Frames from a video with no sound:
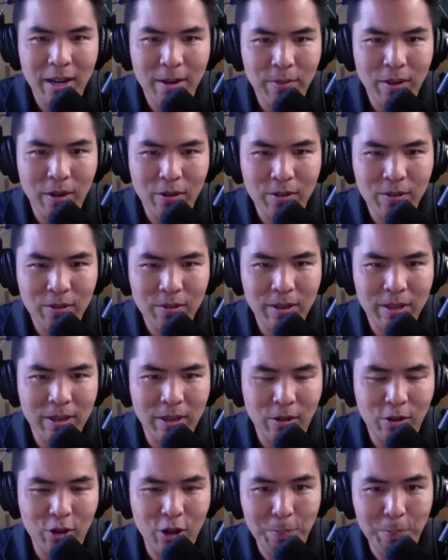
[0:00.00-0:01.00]
There,
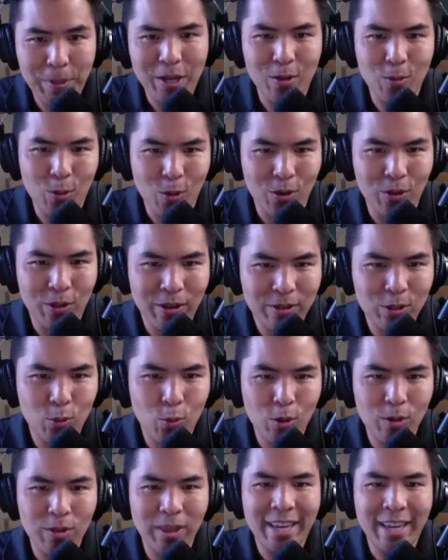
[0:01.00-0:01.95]
there could be a world. There's a world